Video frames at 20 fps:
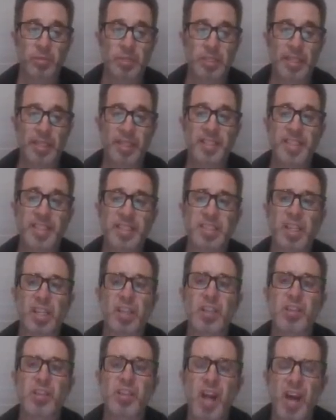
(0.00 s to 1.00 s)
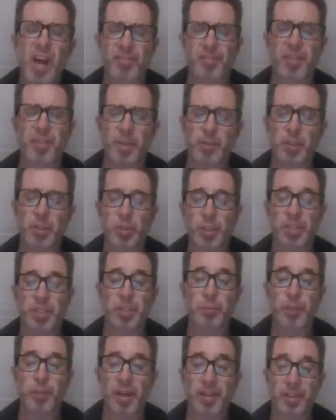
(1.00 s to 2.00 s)
It takes a lot for them to trust
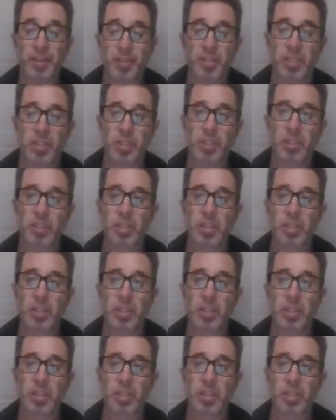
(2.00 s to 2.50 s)
their product.